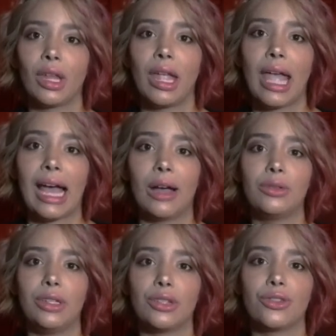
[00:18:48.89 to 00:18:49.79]
How
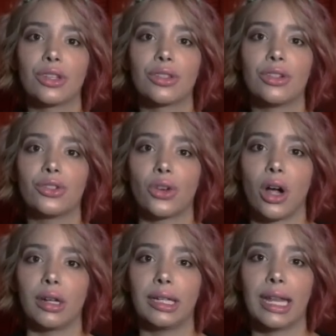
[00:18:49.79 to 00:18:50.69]
districts are
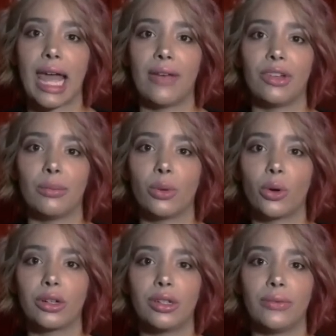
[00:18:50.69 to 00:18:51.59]
drawn can have an
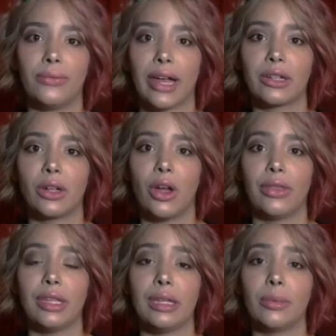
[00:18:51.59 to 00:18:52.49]
important effect on
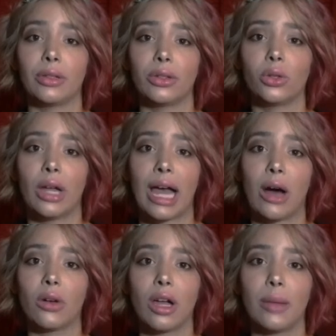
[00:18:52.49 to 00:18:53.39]
the political
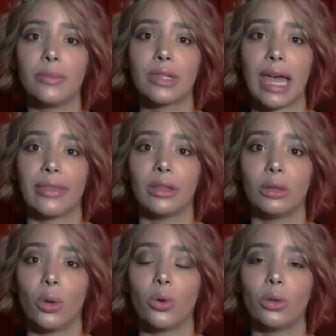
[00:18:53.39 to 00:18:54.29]
outcomes at the
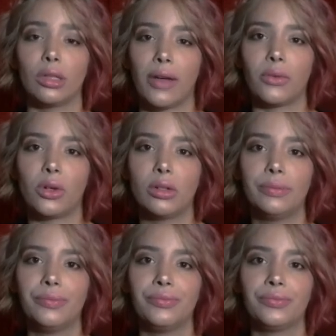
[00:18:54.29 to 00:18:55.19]
local level.
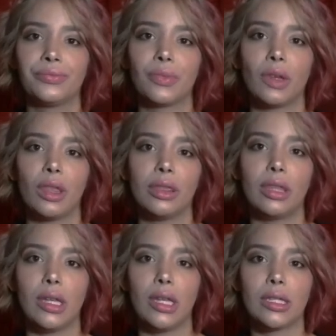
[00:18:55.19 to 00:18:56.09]

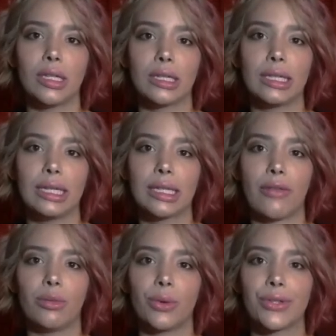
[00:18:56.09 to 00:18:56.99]
The
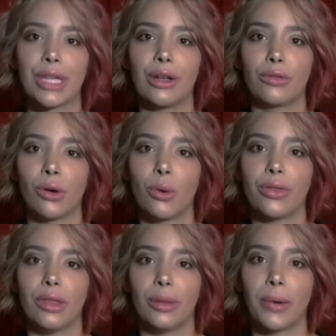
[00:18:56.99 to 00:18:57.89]
67% growth
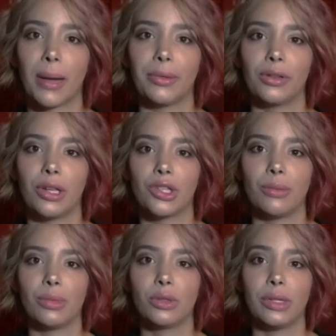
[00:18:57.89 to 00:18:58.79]
in the population
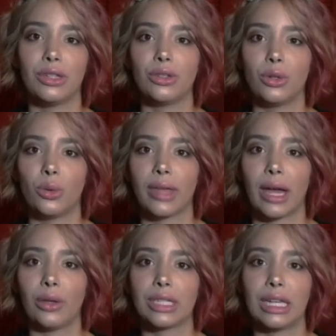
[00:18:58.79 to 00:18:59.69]
between
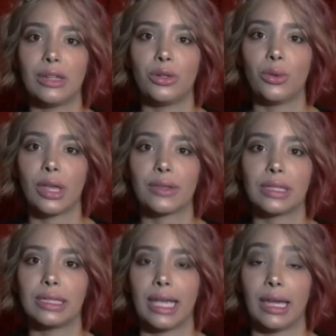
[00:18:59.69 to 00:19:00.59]
2000 and
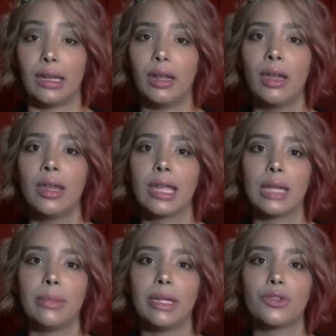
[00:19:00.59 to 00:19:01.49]
2010 can
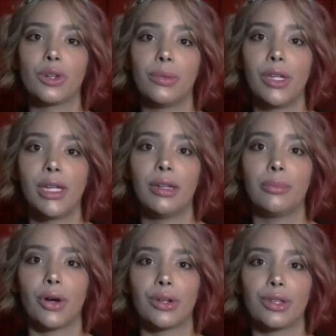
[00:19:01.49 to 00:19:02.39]
be attributed in
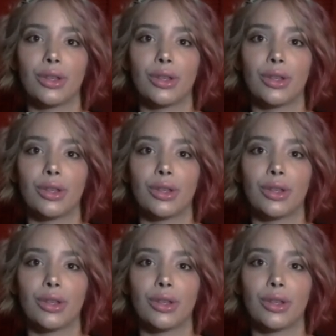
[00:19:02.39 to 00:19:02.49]
part to the